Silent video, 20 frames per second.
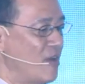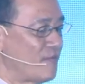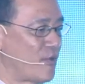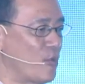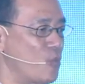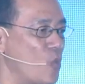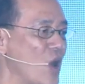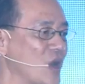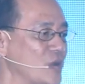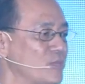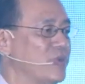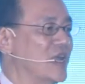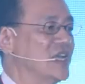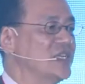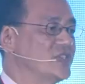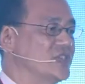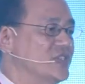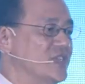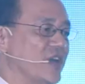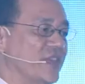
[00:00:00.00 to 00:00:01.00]
from one
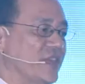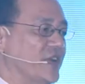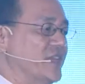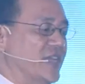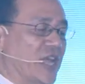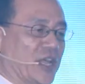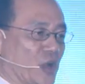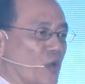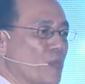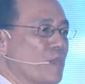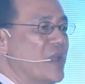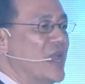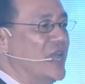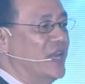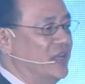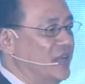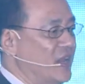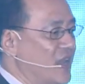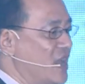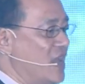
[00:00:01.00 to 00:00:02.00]
place to another they don't
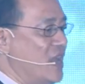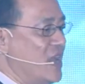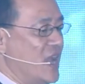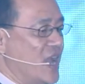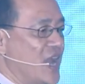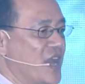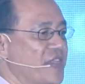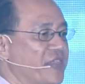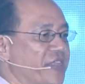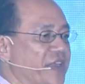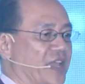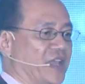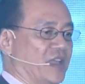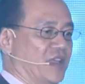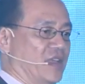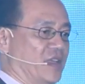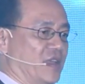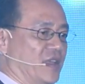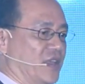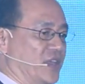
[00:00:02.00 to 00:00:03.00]
mean anything.
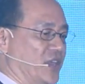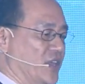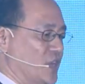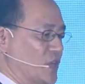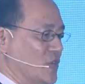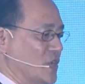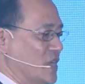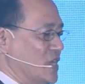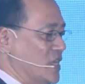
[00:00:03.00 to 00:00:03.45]
You know,